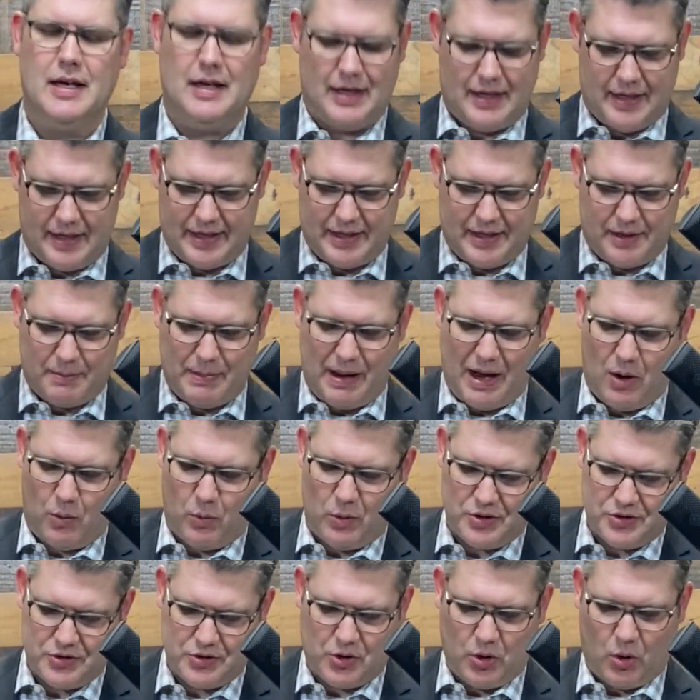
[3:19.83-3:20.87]
uh, and about
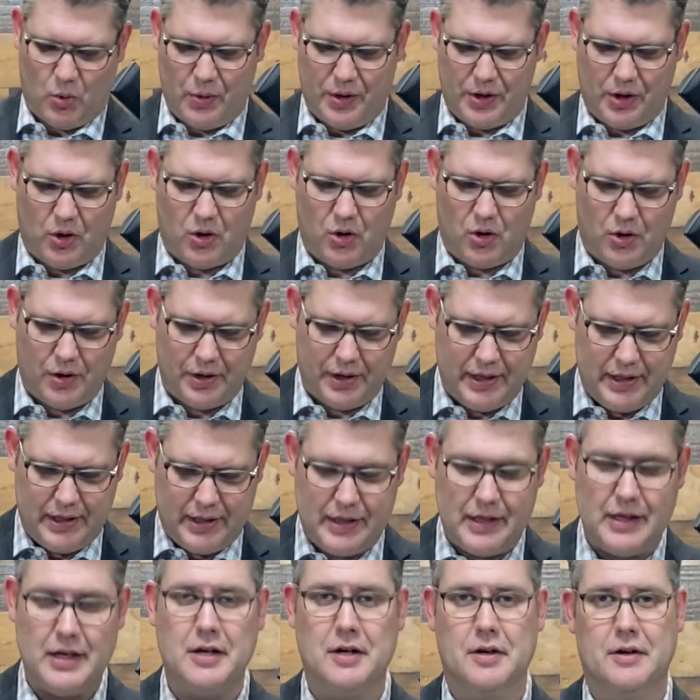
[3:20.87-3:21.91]
what's going on
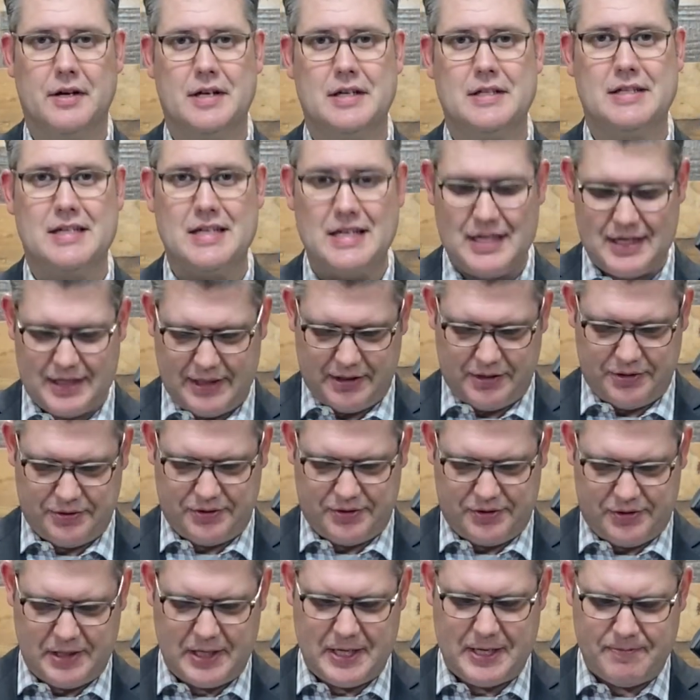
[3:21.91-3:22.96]
here at
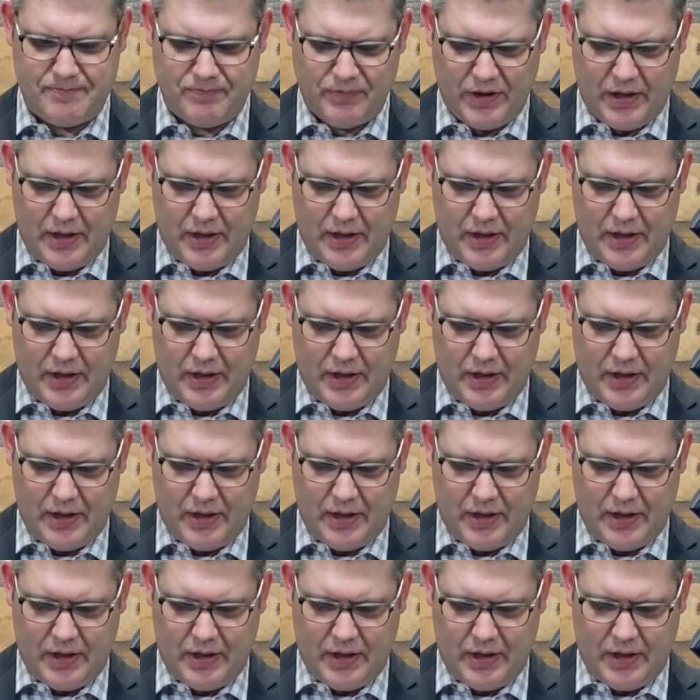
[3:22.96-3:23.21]
TLC.